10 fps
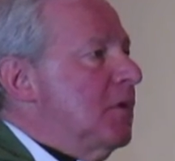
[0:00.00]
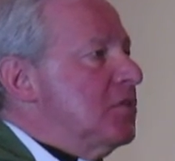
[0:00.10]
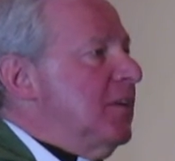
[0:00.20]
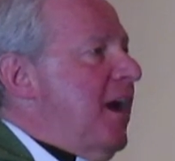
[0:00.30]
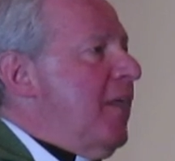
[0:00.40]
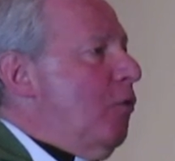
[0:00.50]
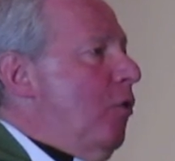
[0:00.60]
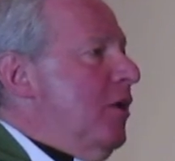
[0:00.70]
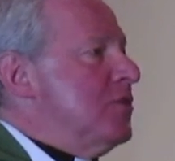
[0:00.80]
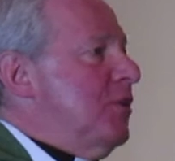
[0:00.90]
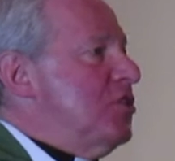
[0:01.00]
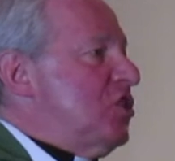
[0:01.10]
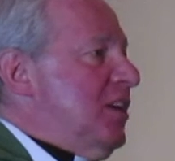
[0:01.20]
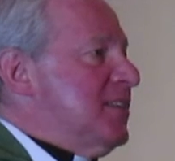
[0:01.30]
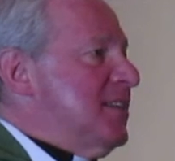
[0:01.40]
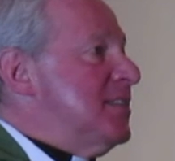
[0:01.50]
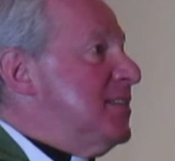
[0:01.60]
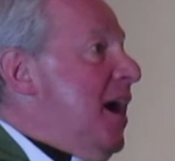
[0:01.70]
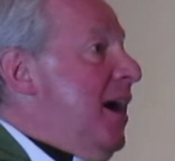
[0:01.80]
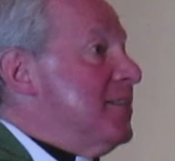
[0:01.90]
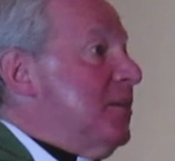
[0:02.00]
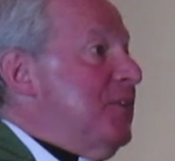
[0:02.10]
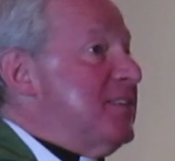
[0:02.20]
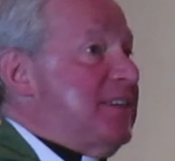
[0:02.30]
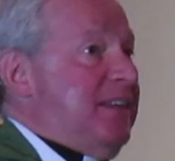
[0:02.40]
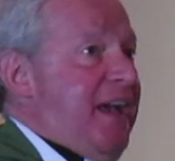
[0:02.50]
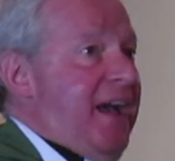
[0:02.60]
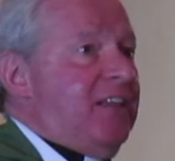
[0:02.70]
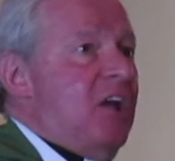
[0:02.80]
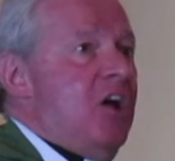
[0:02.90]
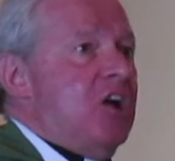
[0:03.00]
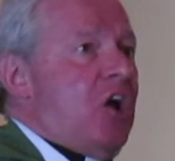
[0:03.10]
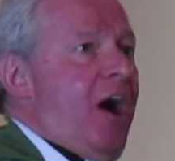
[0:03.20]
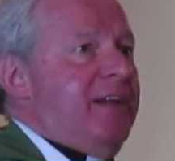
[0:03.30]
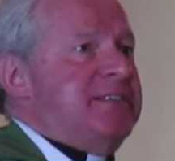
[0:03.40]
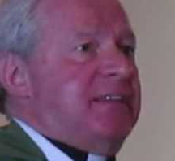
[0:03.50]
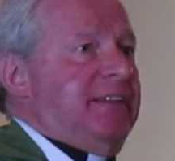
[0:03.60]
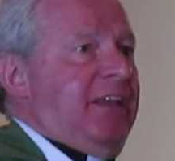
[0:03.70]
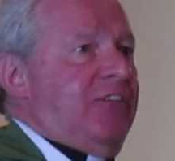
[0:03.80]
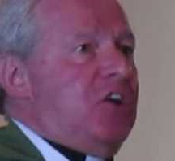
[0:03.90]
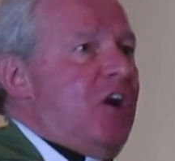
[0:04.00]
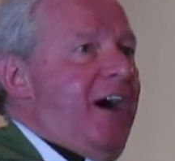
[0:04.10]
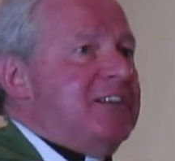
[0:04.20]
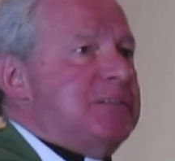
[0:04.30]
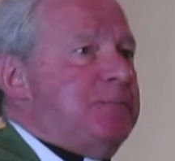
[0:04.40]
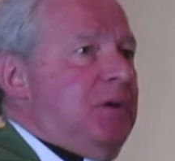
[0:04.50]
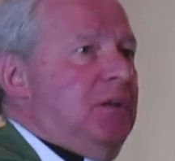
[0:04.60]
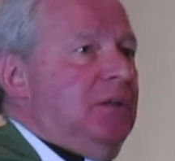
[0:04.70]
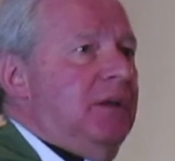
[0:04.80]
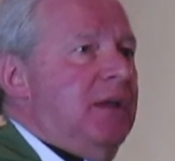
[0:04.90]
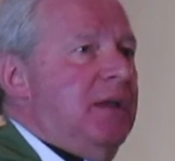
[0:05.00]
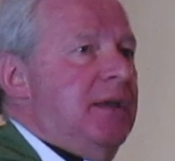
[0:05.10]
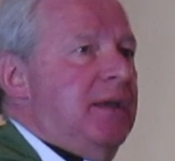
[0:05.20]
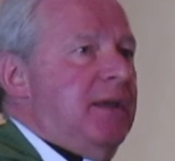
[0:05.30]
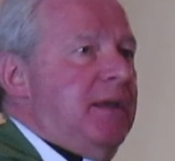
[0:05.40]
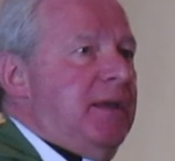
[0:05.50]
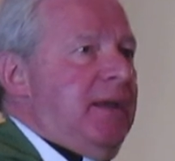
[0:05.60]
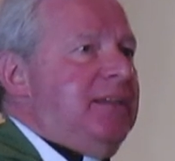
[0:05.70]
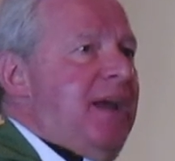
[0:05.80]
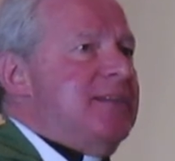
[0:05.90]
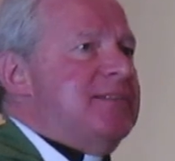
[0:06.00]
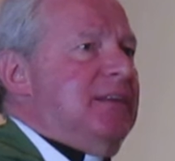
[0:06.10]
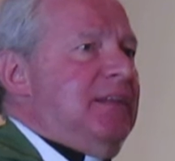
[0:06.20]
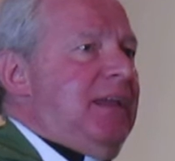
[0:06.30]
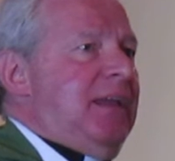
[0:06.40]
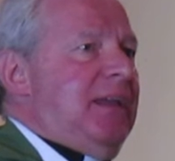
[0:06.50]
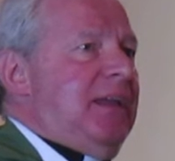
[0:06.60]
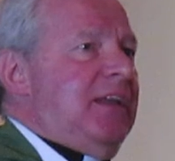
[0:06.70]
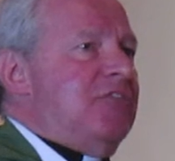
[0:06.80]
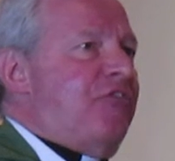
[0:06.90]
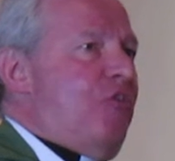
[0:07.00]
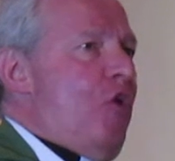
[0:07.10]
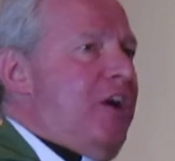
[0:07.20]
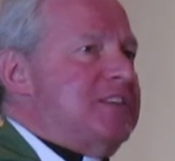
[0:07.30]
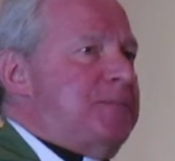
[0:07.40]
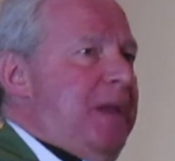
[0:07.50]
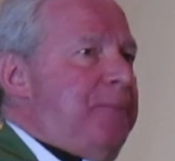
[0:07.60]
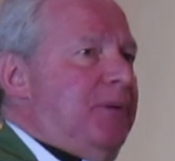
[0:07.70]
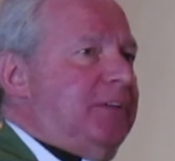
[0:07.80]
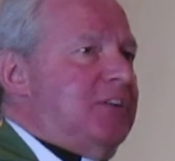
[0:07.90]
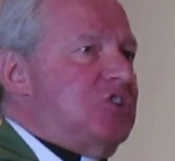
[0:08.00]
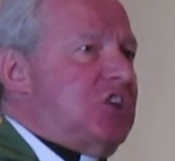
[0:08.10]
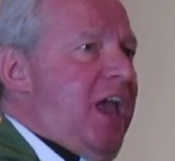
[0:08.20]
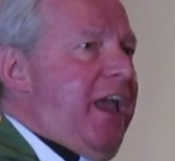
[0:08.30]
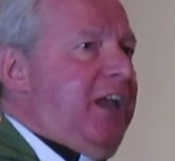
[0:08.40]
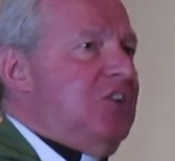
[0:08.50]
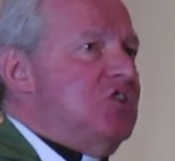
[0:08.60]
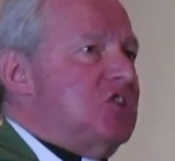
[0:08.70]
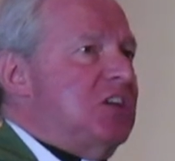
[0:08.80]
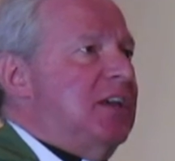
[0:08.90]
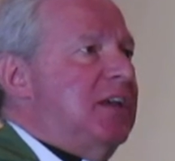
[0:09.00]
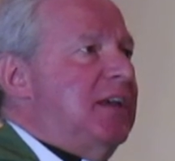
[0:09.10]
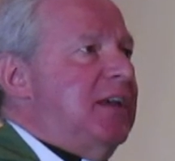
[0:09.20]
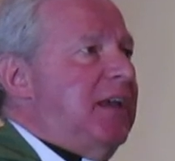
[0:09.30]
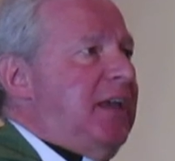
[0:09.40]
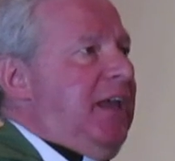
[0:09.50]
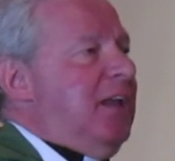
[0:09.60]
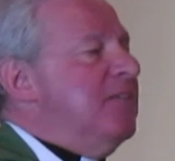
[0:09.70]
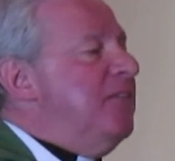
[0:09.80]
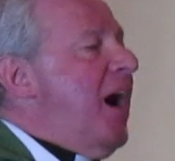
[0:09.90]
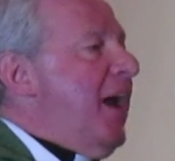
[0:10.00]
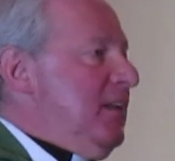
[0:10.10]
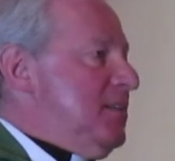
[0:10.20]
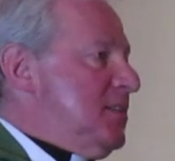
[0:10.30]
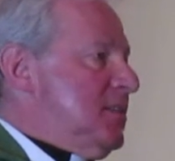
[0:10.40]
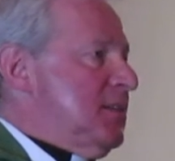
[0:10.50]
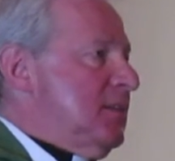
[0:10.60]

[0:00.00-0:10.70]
So in other words, what Jesus does, and we see that constantly in the gospel, he doesn't force people to change. He invites.